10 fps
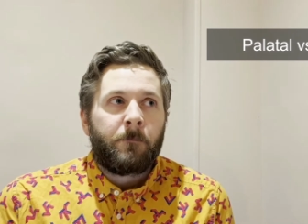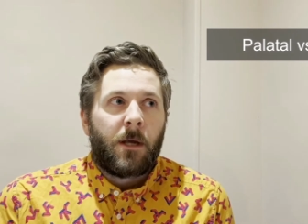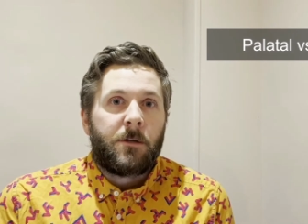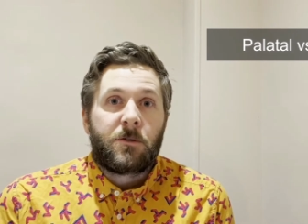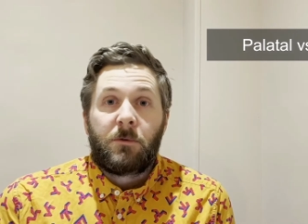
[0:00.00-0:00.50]

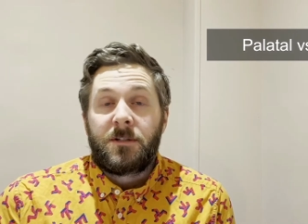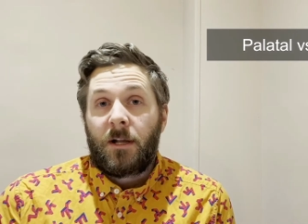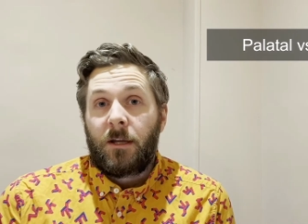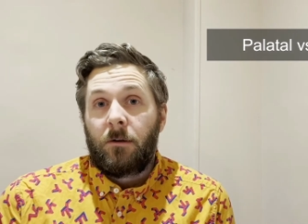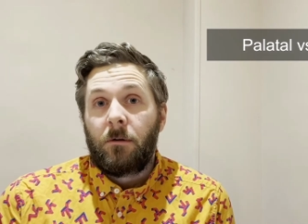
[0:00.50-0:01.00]
and it doesn't really
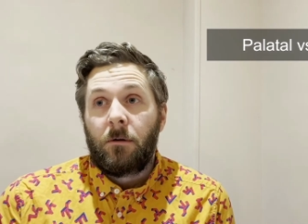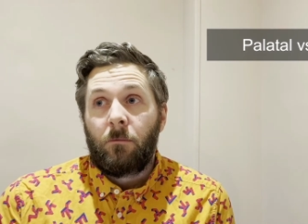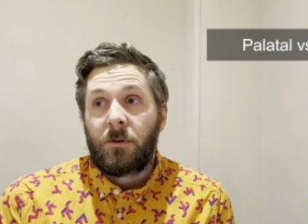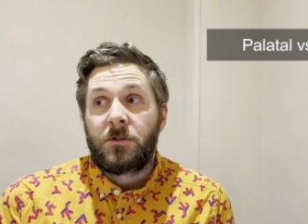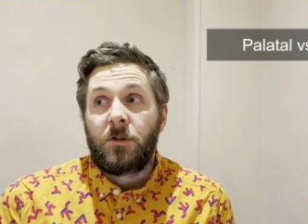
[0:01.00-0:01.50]
tell you
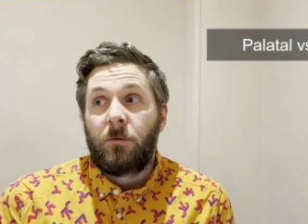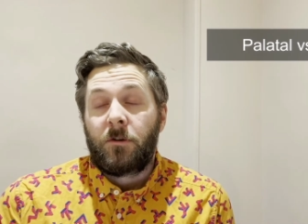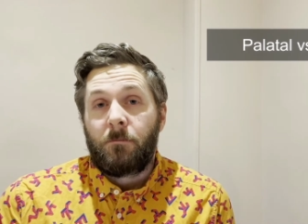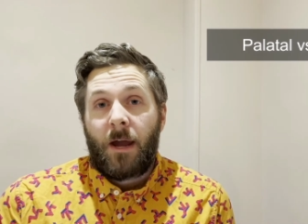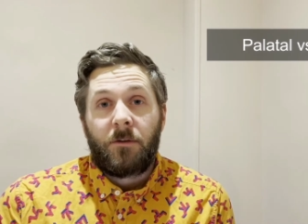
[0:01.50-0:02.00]
what to do with
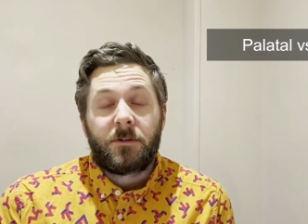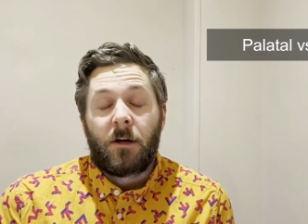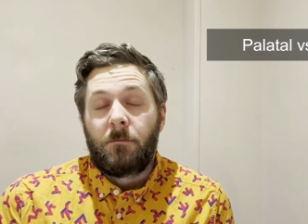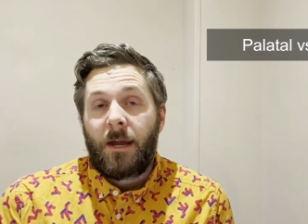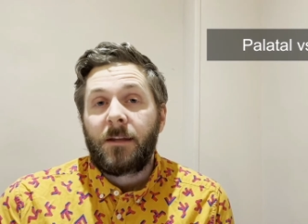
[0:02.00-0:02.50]
your mouth to
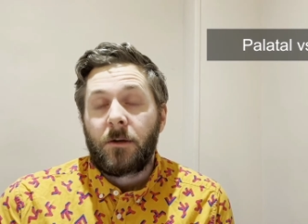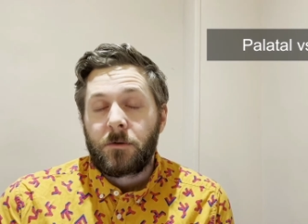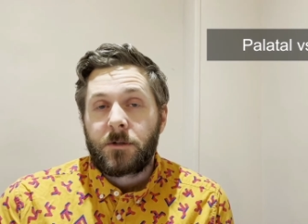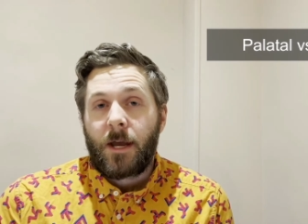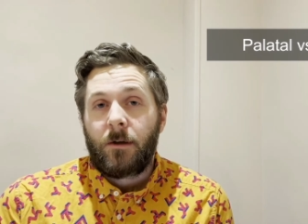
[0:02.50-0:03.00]
kind of make
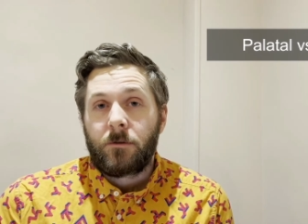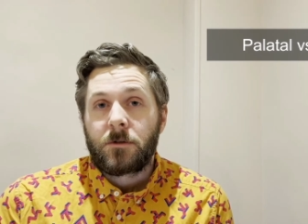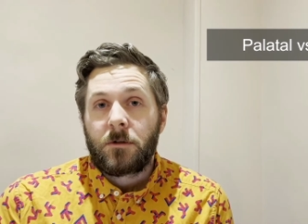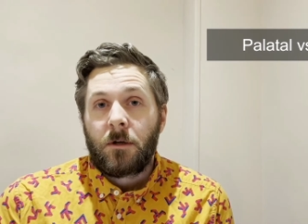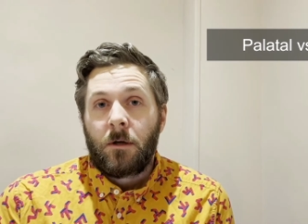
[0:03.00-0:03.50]
those
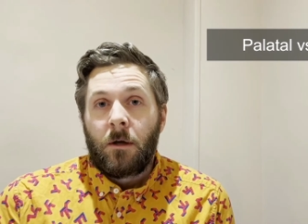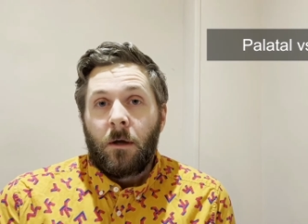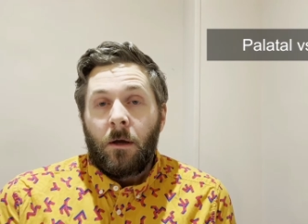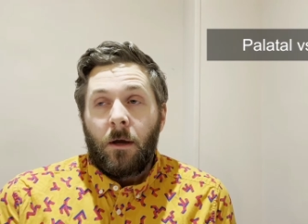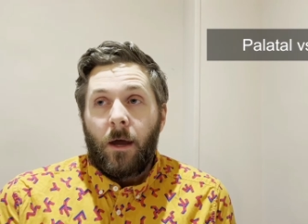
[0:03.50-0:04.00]
sounds.
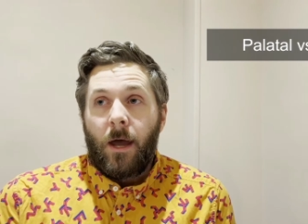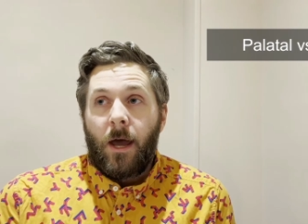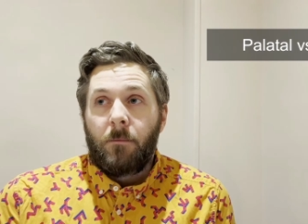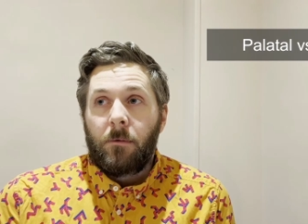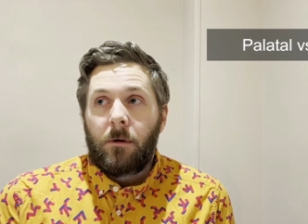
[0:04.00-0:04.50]

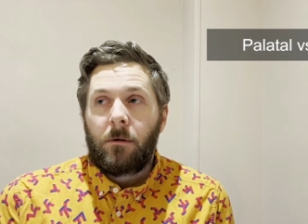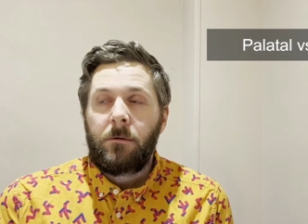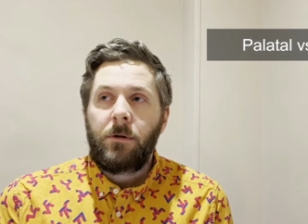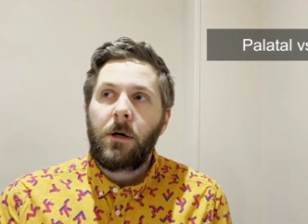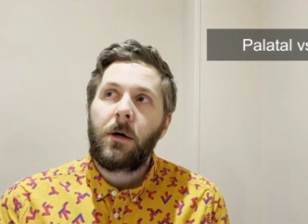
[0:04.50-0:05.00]

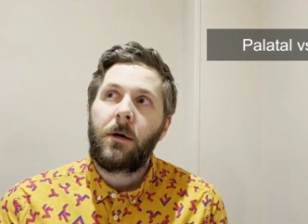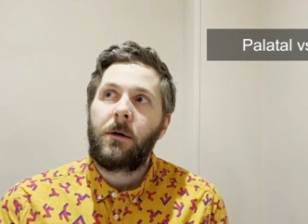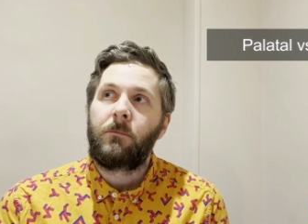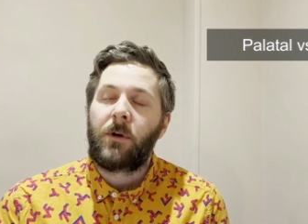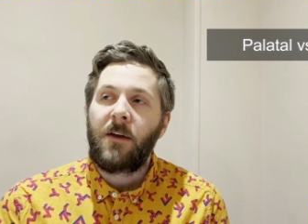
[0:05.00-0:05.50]

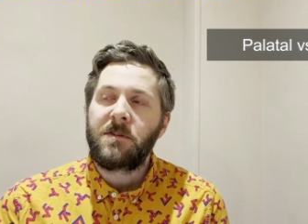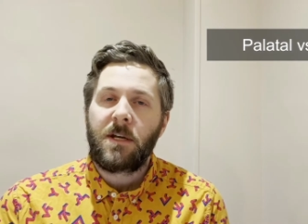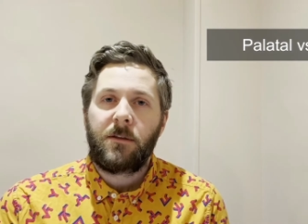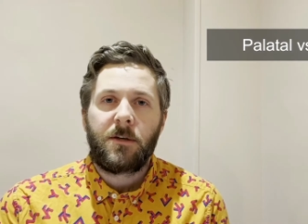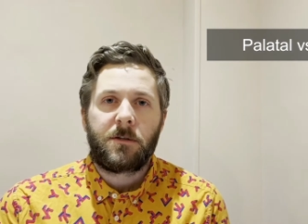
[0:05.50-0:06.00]
When I've
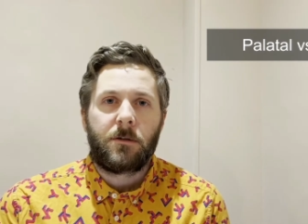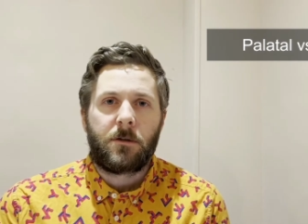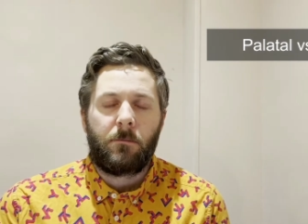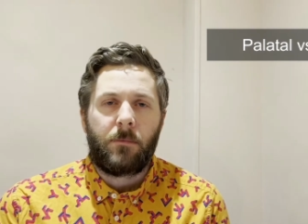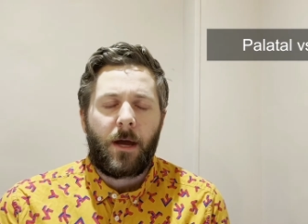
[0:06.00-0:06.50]
seen this in
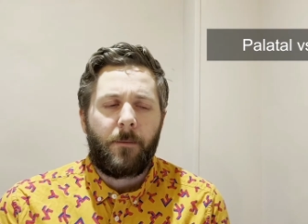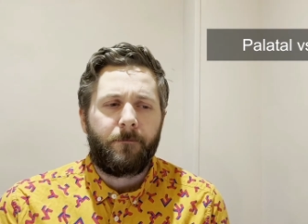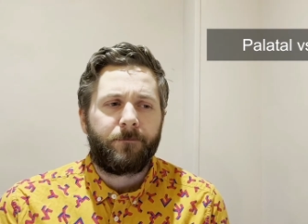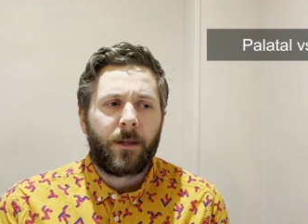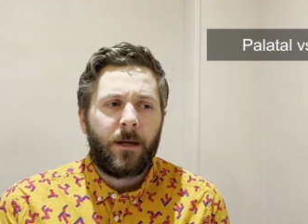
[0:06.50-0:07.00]

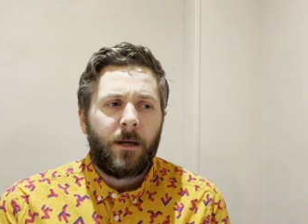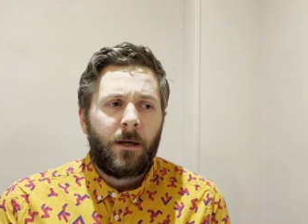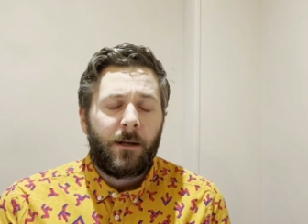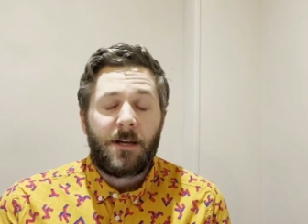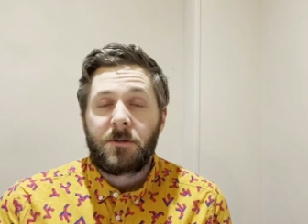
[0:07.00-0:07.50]
some
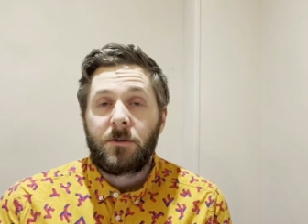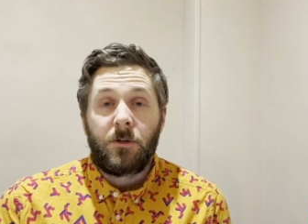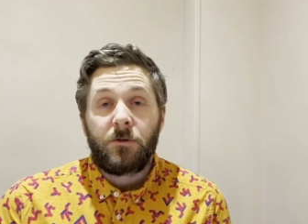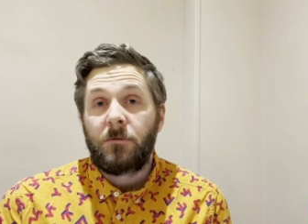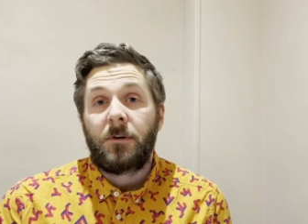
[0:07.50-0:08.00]
lessons,
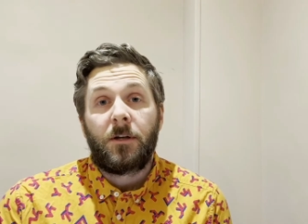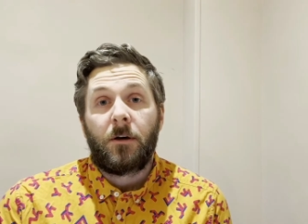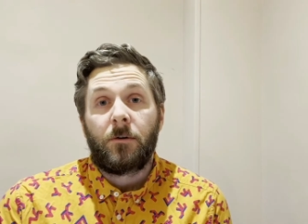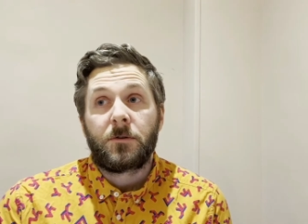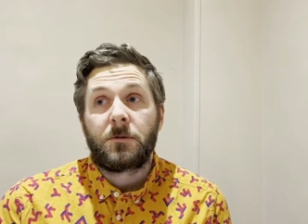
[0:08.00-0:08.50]
YouTube
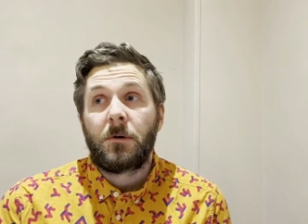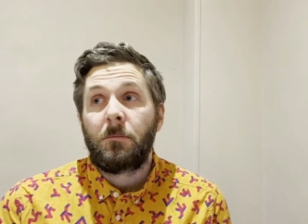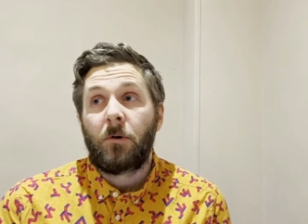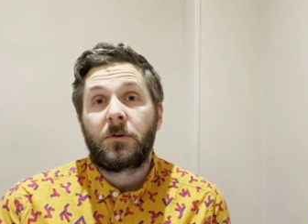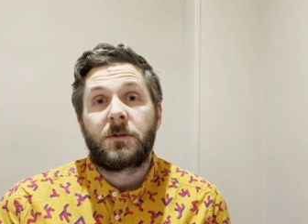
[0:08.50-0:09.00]
videos,
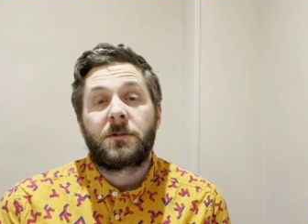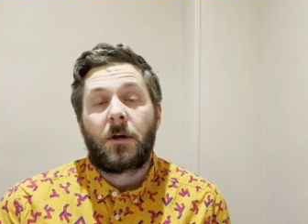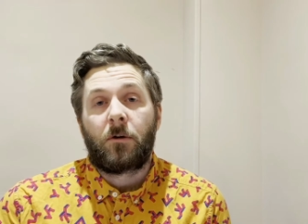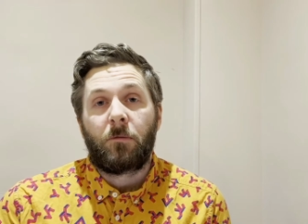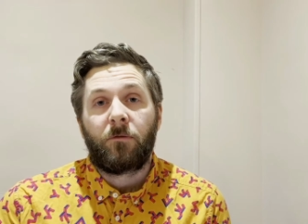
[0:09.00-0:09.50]
books,
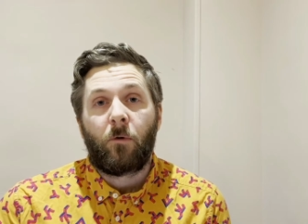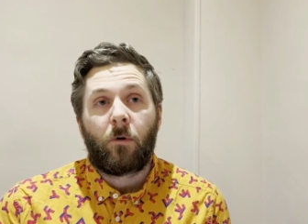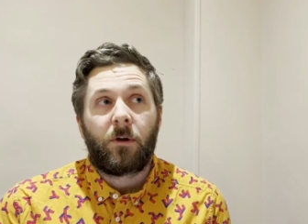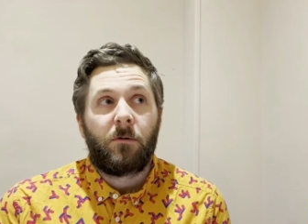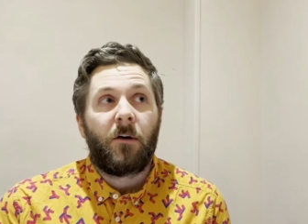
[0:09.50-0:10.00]
etc.
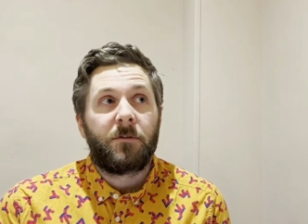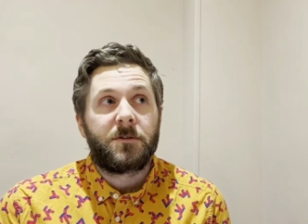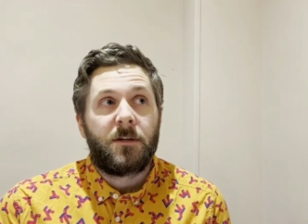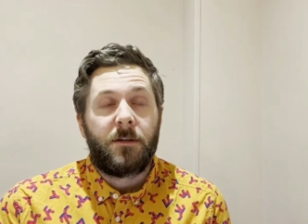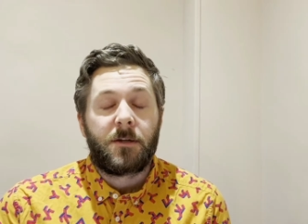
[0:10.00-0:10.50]
before, you often
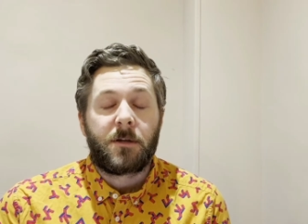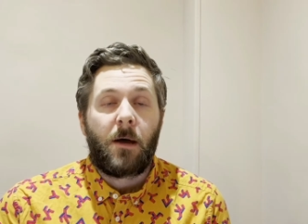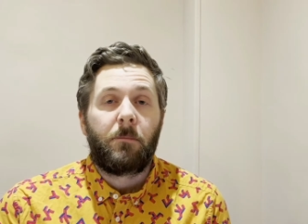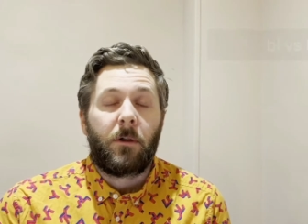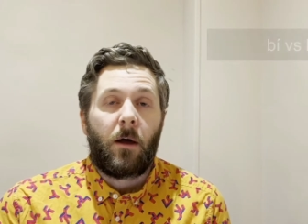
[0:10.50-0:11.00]
see the
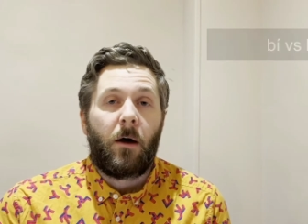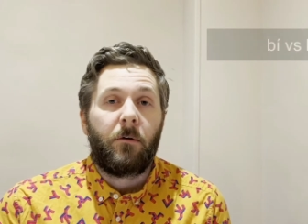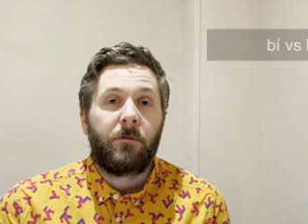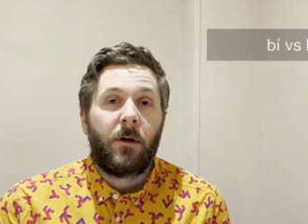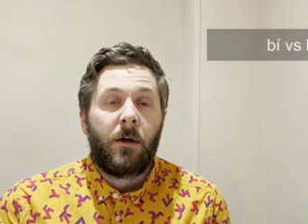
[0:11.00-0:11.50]
example of